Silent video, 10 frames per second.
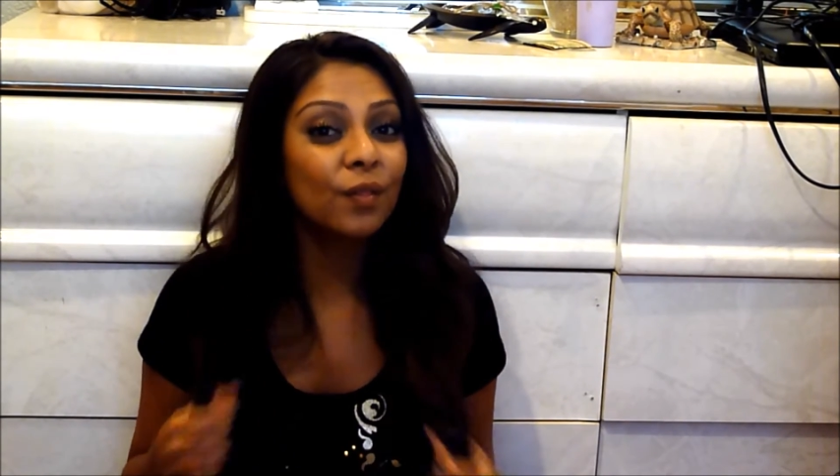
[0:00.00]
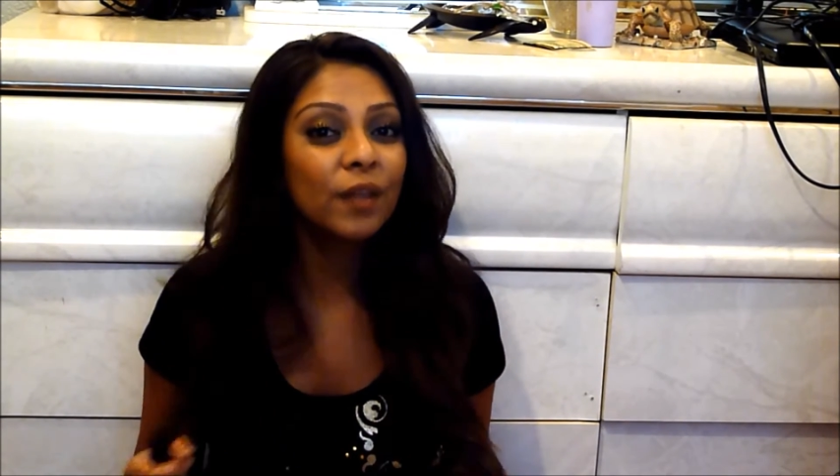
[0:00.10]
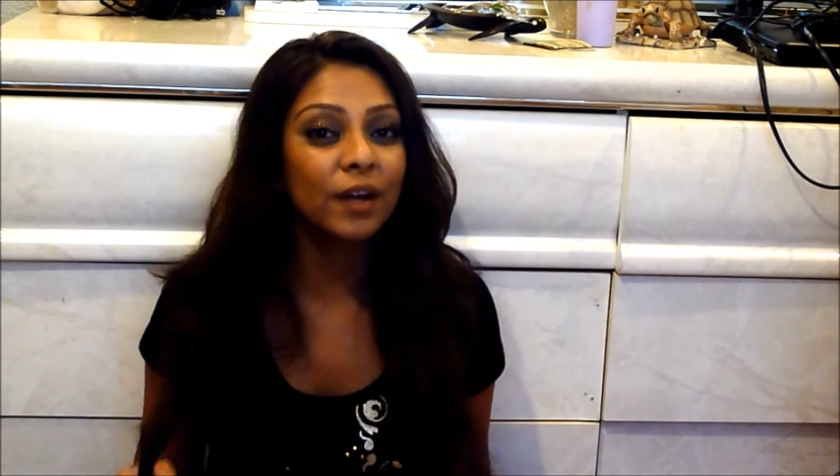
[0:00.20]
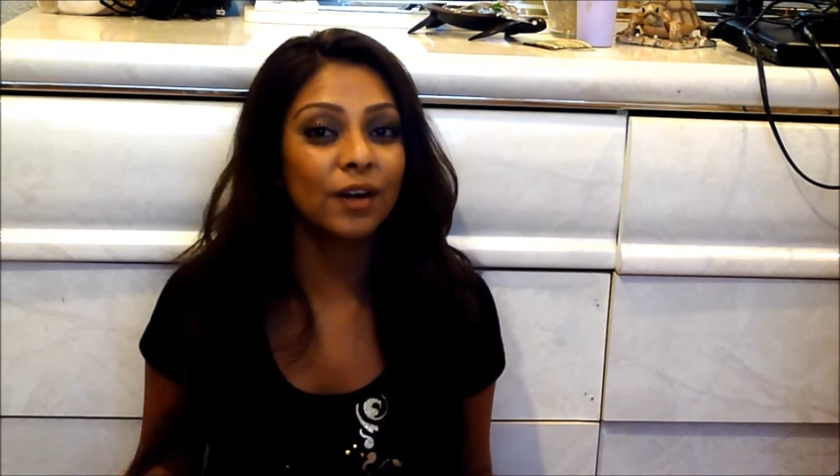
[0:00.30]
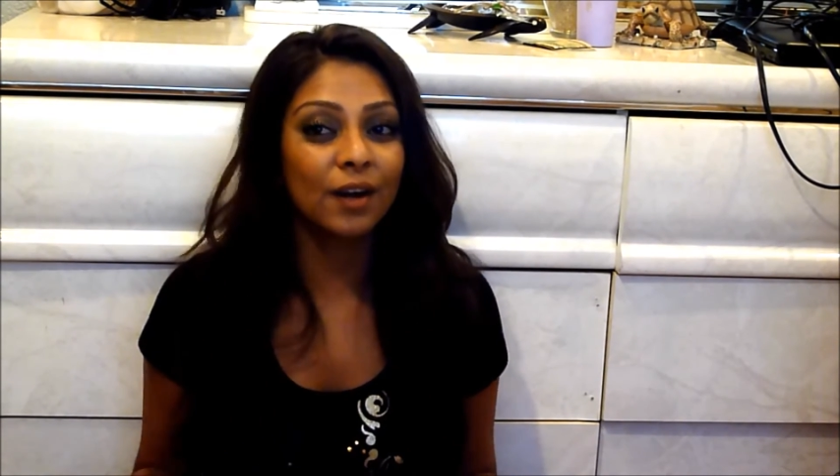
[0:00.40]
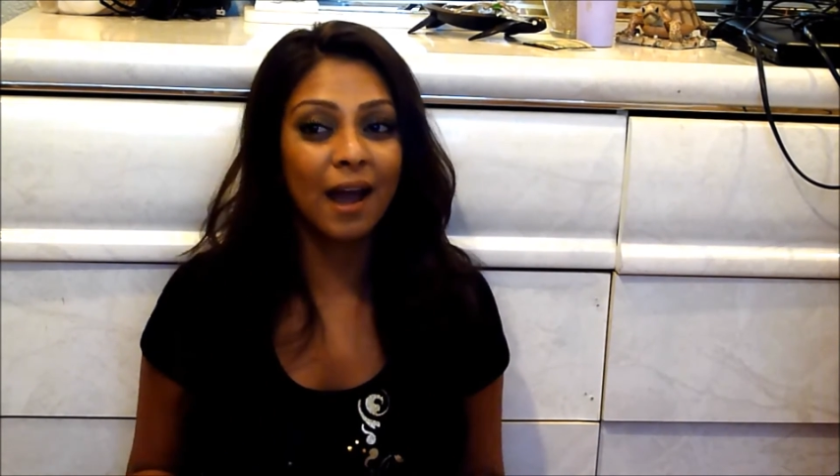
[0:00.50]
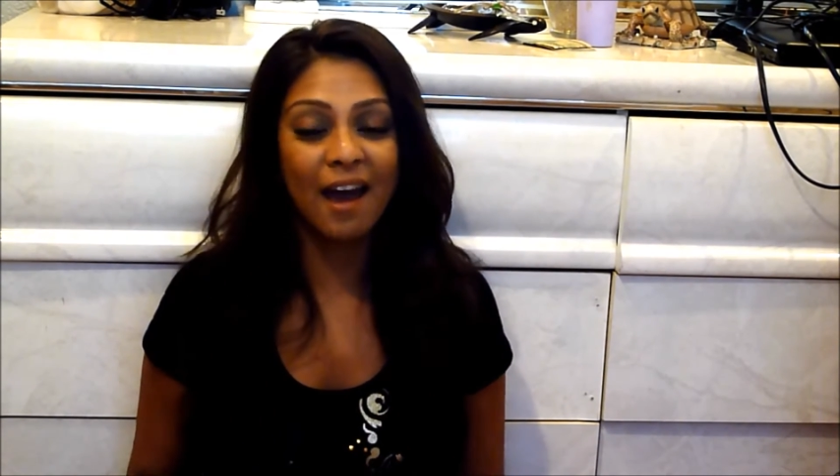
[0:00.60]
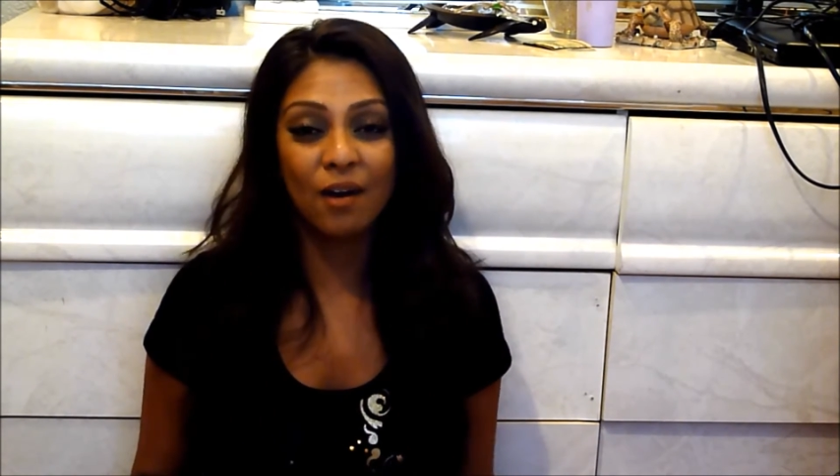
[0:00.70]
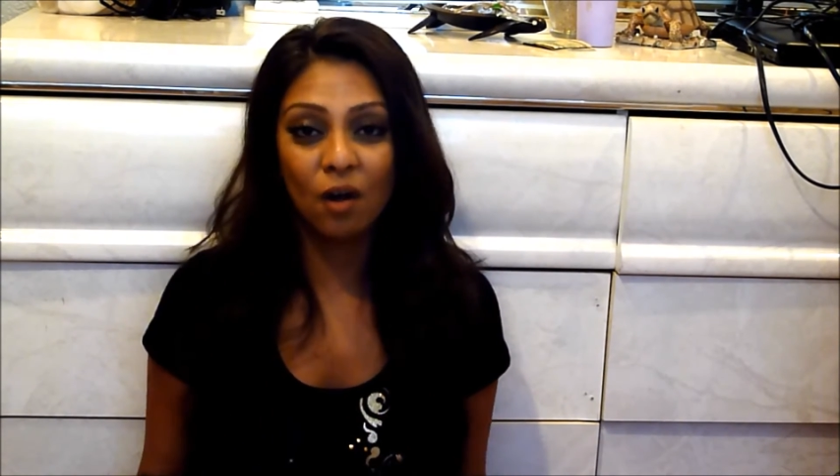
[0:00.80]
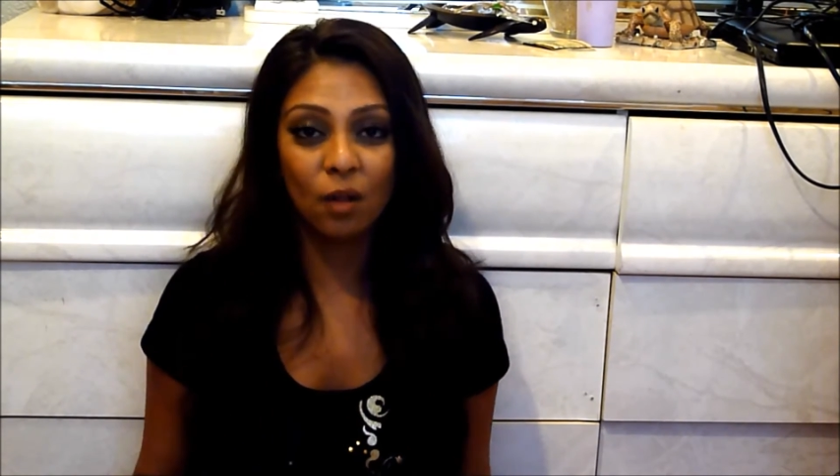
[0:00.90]
thicker
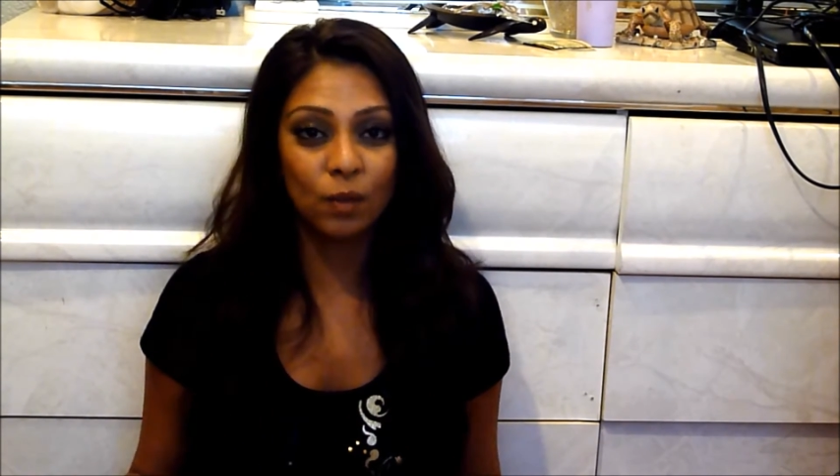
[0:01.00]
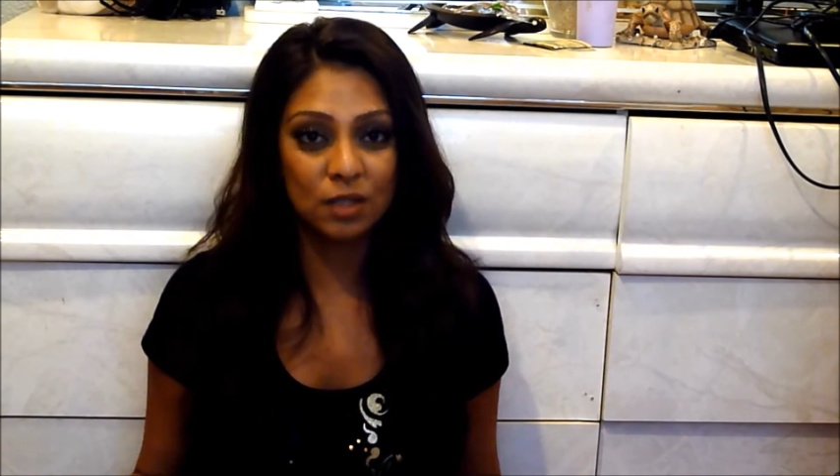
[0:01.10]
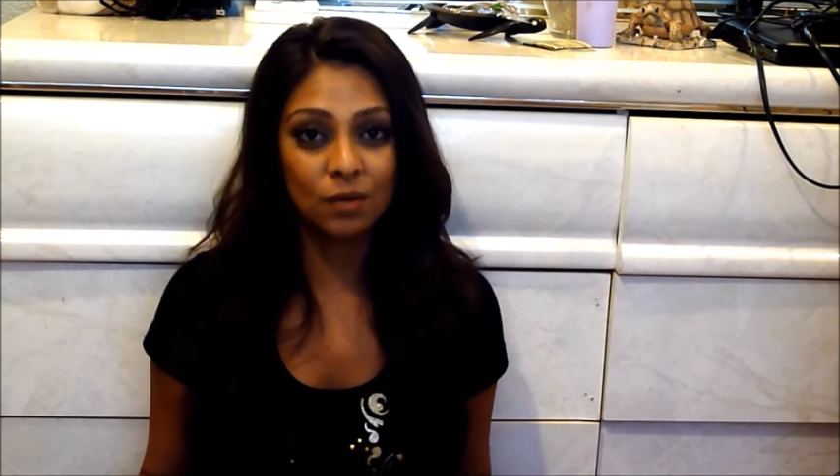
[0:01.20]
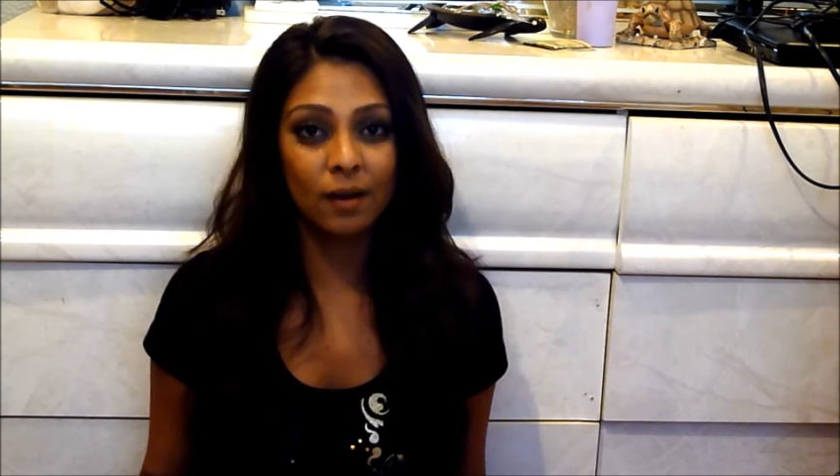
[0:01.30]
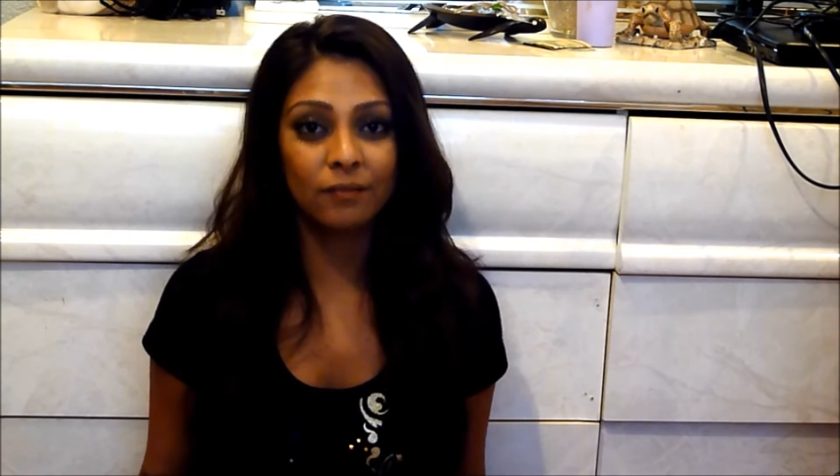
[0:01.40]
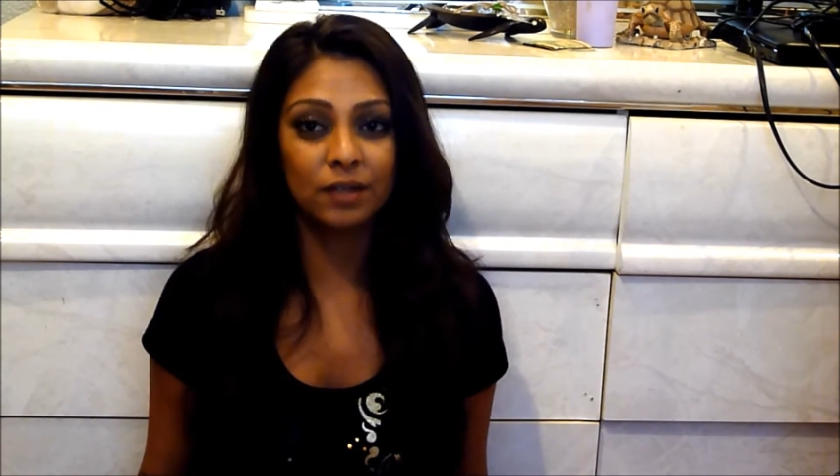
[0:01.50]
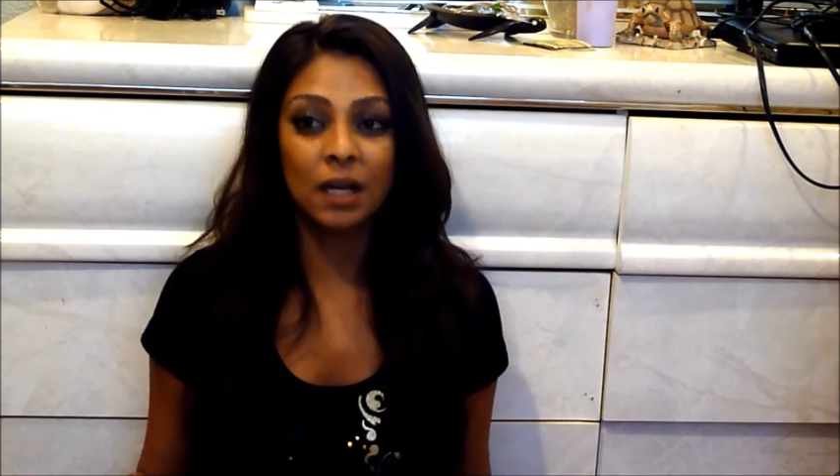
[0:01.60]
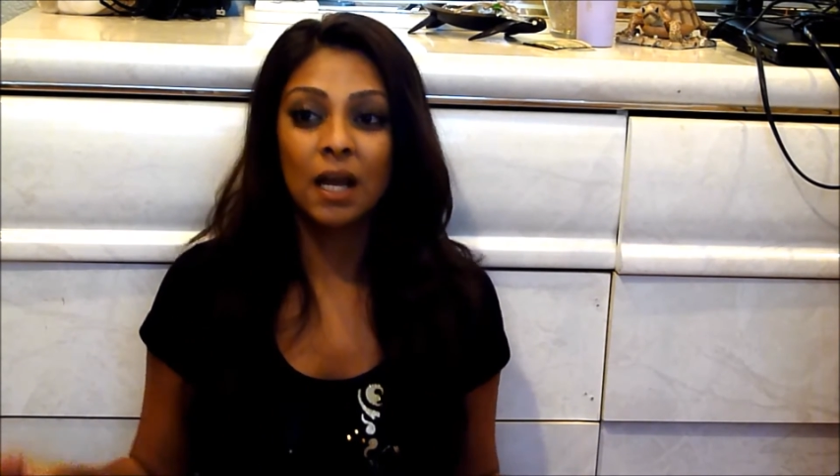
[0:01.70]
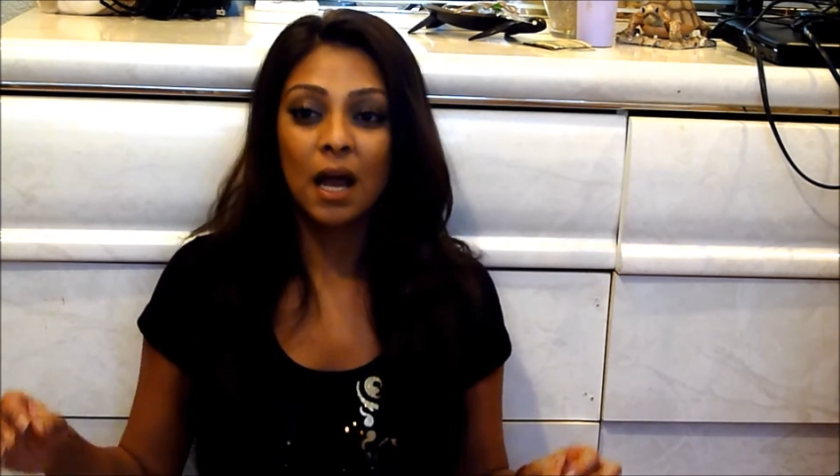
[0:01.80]
at all whatsoever.